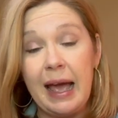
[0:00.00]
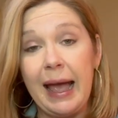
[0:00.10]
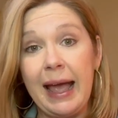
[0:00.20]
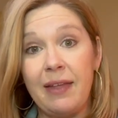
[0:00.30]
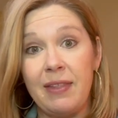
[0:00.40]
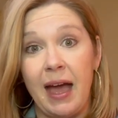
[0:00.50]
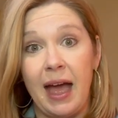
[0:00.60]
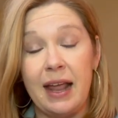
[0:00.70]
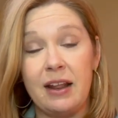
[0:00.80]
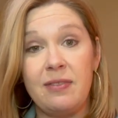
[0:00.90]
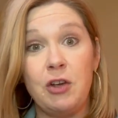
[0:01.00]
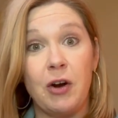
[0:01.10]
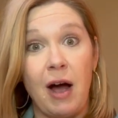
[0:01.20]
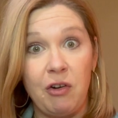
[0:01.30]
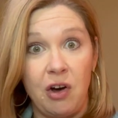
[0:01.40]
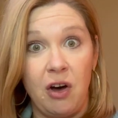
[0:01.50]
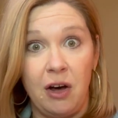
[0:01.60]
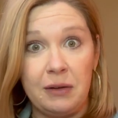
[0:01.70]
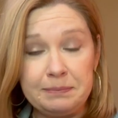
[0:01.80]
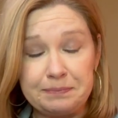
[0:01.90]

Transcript: and then your alcohol.